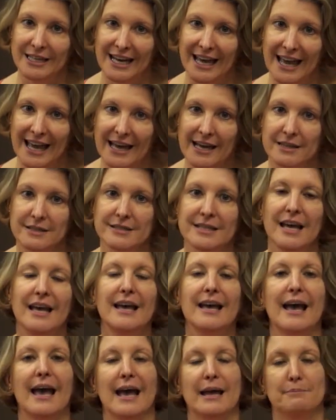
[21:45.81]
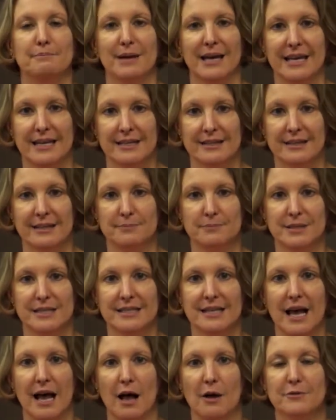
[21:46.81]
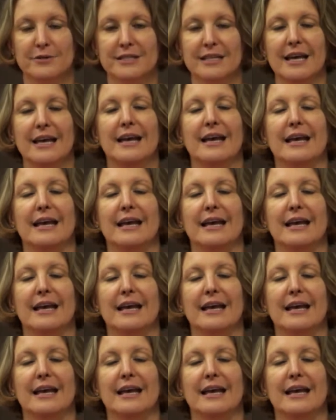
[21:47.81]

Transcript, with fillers: has and make it themselves.